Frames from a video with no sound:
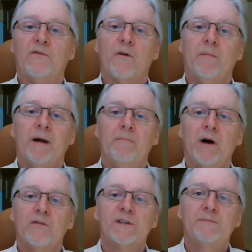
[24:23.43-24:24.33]
For my
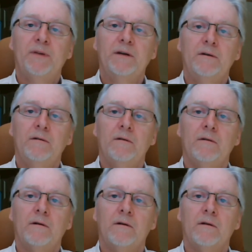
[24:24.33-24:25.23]
mother's pill
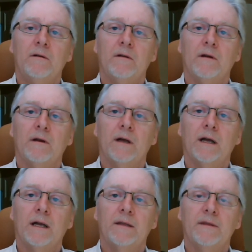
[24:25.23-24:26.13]

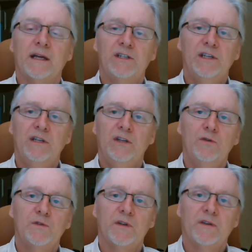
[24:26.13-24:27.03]
that she
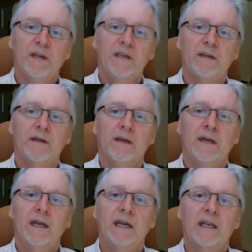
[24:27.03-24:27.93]
used to take,
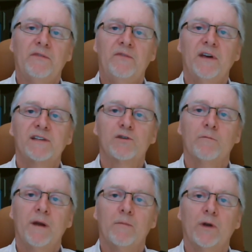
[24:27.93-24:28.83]
it affects her
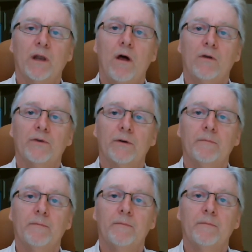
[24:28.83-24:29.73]
memory long term.